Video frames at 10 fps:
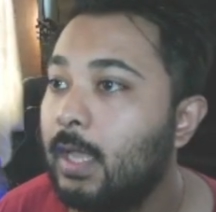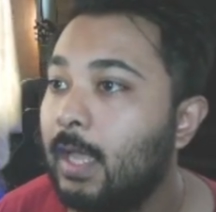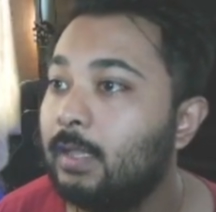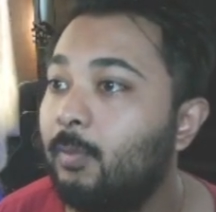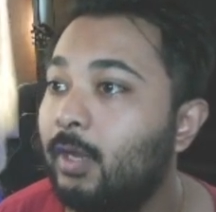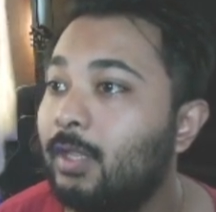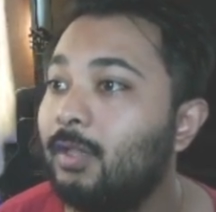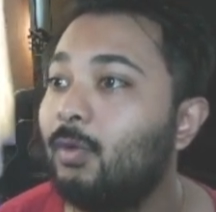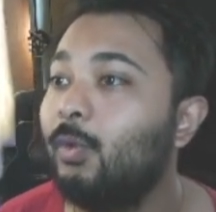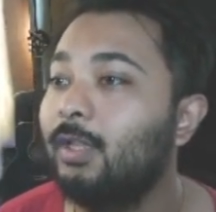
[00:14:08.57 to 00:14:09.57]
And they bring in
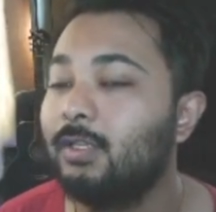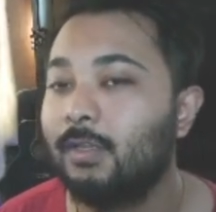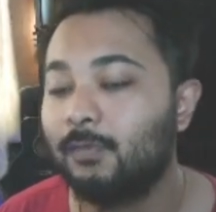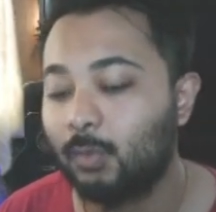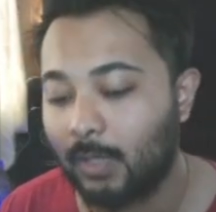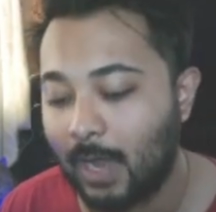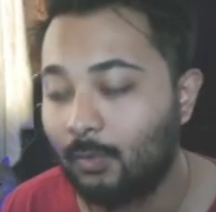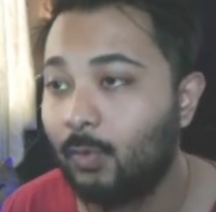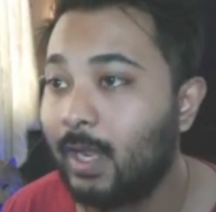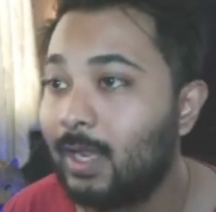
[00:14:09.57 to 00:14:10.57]
their Wigglytuff. So
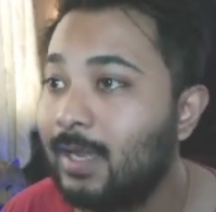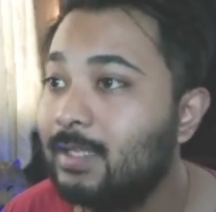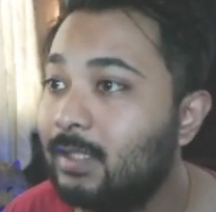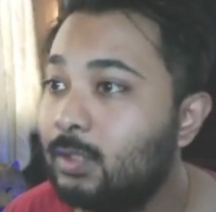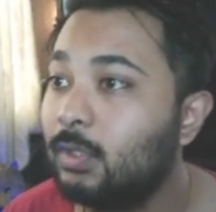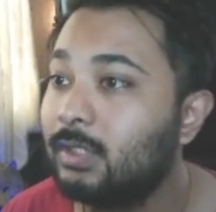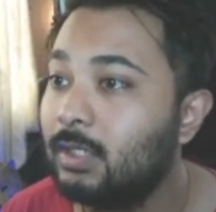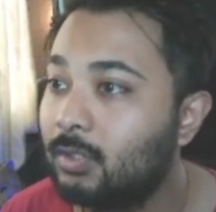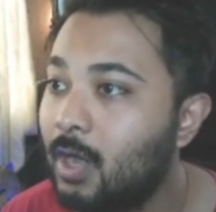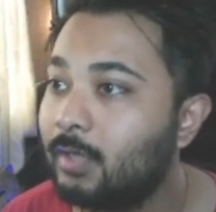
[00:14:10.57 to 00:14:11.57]
now recognize this was
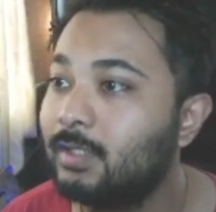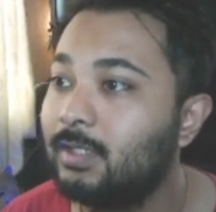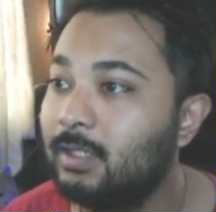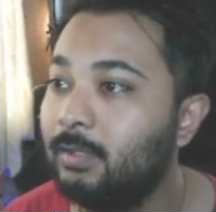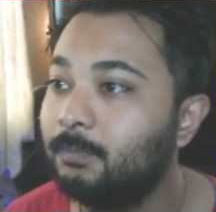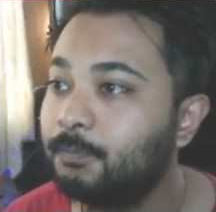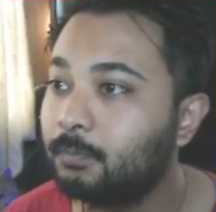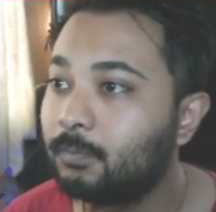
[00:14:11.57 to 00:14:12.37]
the toxic team.